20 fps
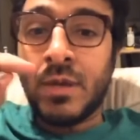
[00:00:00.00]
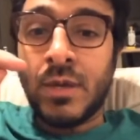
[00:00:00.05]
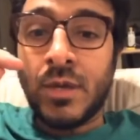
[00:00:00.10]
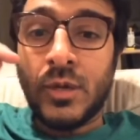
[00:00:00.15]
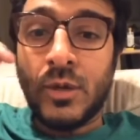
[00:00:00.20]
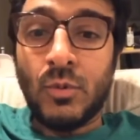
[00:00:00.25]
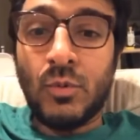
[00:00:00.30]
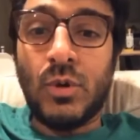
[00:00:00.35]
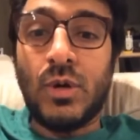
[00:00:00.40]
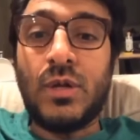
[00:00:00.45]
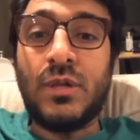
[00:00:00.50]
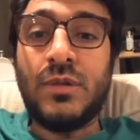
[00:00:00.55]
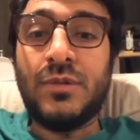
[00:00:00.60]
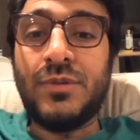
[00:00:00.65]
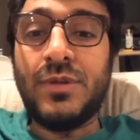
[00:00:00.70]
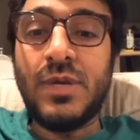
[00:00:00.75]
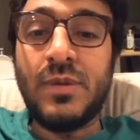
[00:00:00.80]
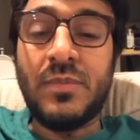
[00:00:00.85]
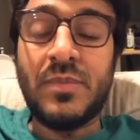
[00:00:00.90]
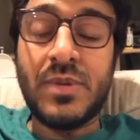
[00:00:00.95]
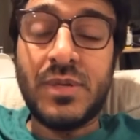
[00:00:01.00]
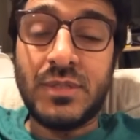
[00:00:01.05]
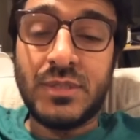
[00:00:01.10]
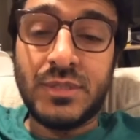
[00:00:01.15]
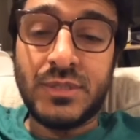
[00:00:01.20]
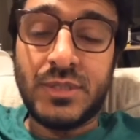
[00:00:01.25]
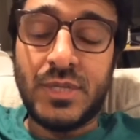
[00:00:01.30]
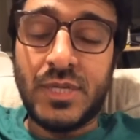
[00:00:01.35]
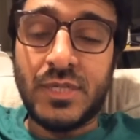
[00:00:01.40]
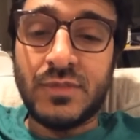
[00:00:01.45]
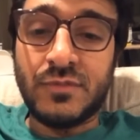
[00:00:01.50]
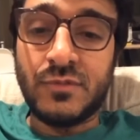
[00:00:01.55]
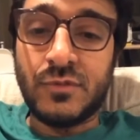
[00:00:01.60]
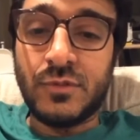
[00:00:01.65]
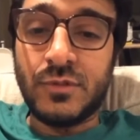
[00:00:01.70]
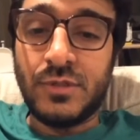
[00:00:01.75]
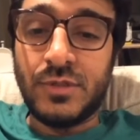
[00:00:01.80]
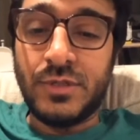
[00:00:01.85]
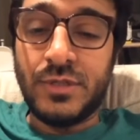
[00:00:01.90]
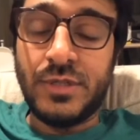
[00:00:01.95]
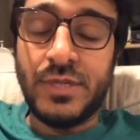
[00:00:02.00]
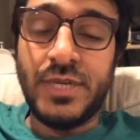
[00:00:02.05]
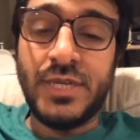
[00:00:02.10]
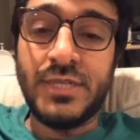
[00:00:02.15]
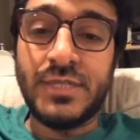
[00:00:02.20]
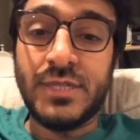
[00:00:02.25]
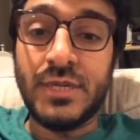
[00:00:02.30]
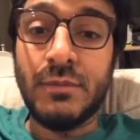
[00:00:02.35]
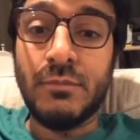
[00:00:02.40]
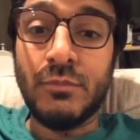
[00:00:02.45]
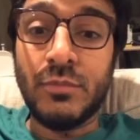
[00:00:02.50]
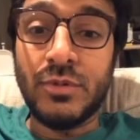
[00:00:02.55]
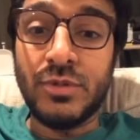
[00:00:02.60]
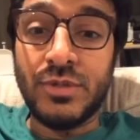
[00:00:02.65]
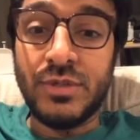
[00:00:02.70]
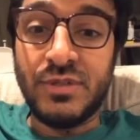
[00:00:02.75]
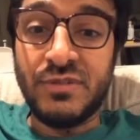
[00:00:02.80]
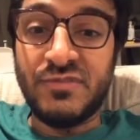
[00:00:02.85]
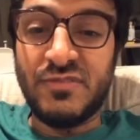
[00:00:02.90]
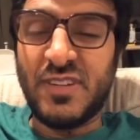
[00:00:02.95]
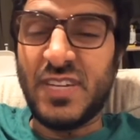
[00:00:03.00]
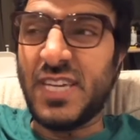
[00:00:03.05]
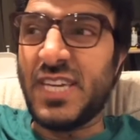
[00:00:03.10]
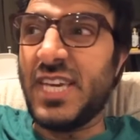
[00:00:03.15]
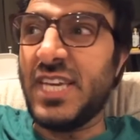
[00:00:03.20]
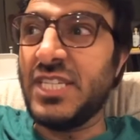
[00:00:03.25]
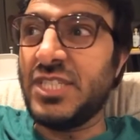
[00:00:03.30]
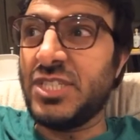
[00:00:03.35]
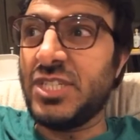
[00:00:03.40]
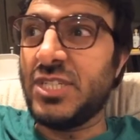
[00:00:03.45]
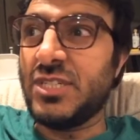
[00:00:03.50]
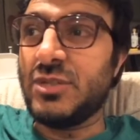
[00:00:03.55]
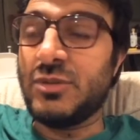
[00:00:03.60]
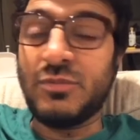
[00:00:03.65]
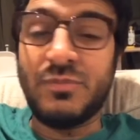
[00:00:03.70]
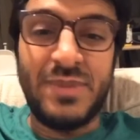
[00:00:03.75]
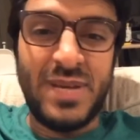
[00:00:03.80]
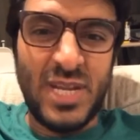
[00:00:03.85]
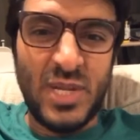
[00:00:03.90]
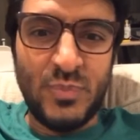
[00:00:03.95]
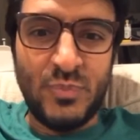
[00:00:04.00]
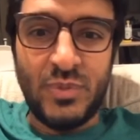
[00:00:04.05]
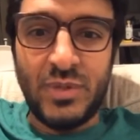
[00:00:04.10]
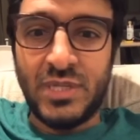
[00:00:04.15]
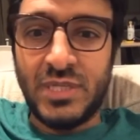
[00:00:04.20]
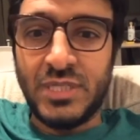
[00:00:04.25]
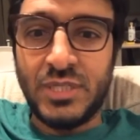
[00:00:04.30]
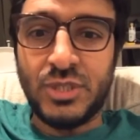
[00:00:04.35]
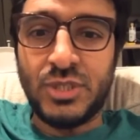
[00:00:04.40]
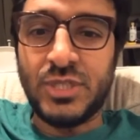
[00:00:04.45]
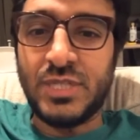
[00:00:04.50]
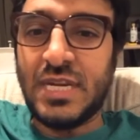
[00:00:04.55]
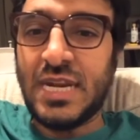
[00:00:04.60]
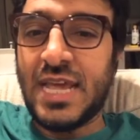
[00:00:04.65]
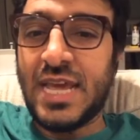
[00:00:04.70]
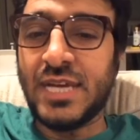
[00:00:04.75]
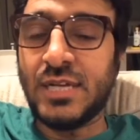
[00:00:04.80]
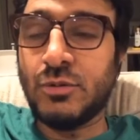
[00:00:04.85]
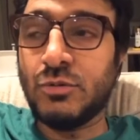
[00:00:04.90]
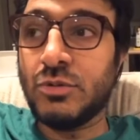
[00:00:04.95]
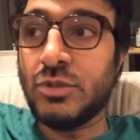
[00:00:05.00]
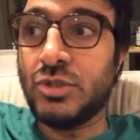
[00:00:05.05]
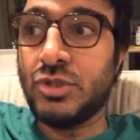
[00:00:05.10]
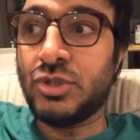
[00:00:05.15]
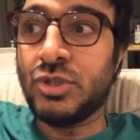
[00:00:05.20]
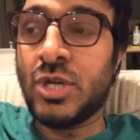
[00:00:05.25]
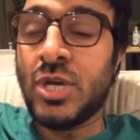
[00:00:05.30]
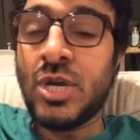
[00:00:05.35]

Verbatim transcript: While DML stands for data modification or manipulation language,